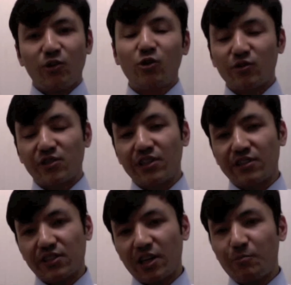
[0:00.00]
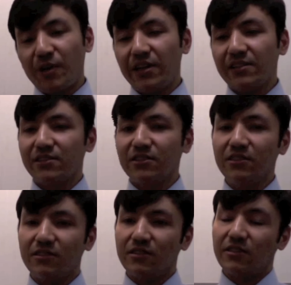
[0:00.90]

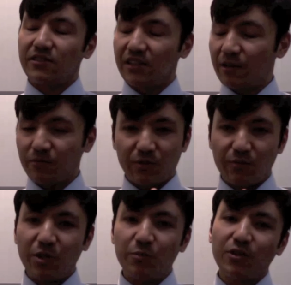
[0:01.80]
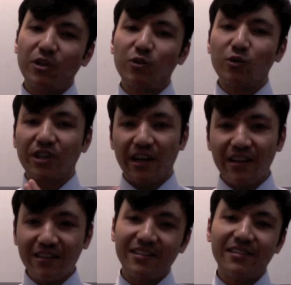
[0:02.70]
there are people who
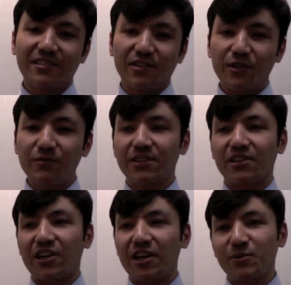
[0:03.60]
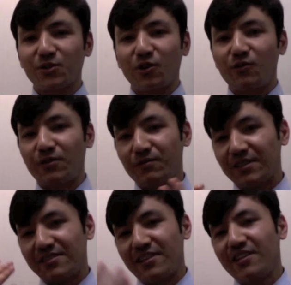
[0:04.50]
can eat vivid crabs or
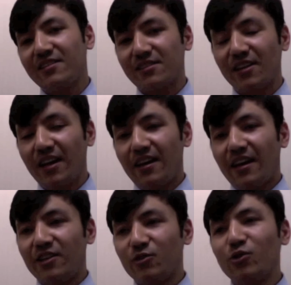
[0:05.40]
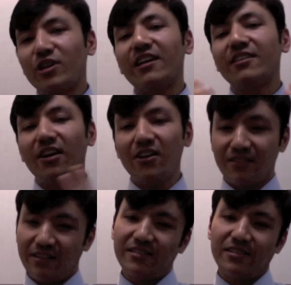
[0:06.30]
vivid things, and who cannot
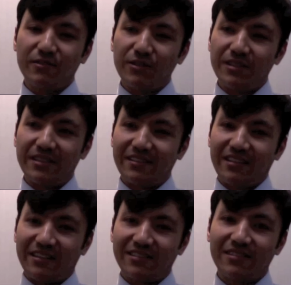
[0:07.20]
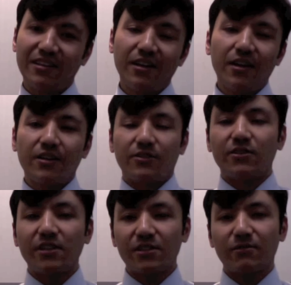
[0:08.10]
eat vivid things. So
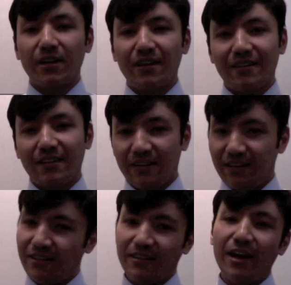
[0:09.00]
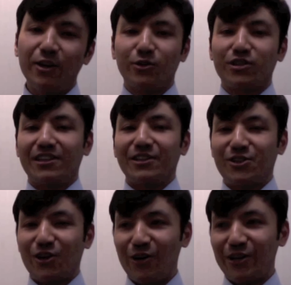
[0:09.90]
that's why I usually
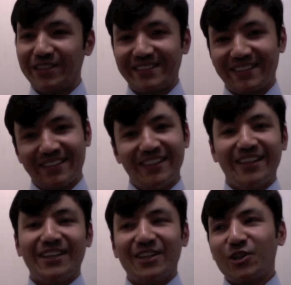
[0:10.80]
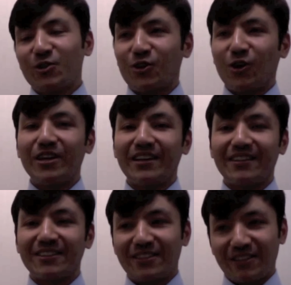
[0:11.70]
joined the
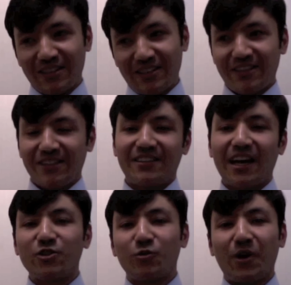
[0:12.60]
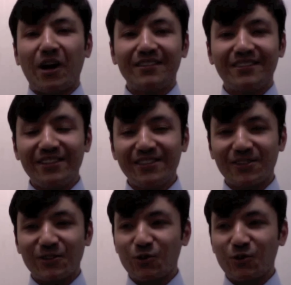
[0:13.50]
Korean kind of parties